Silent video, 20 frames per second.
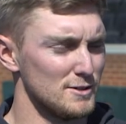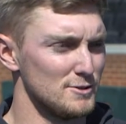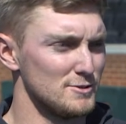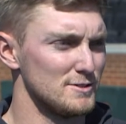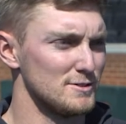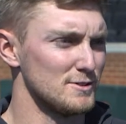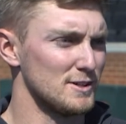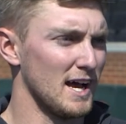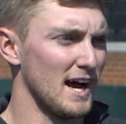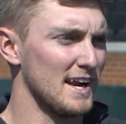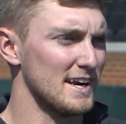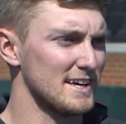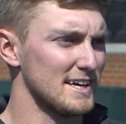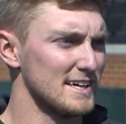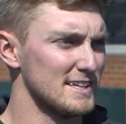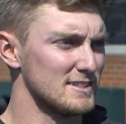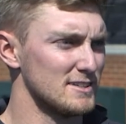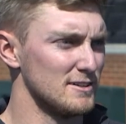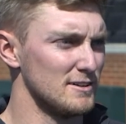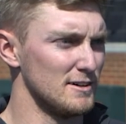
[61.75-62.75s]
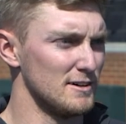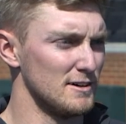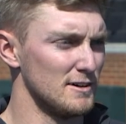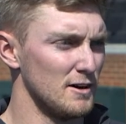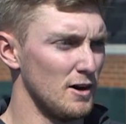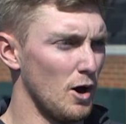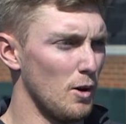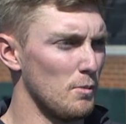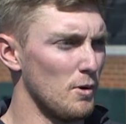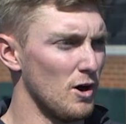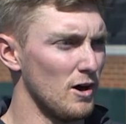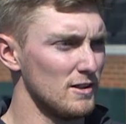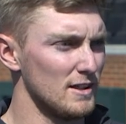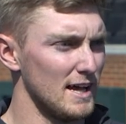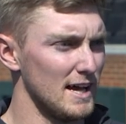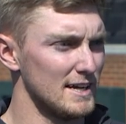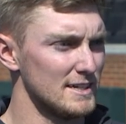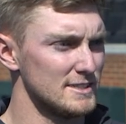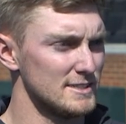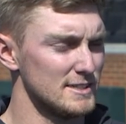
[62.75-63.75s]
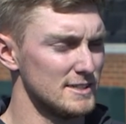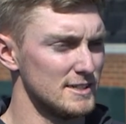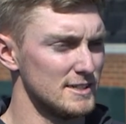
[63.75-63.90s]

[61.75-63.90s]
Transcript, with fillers: You, you kind of get to Omaha last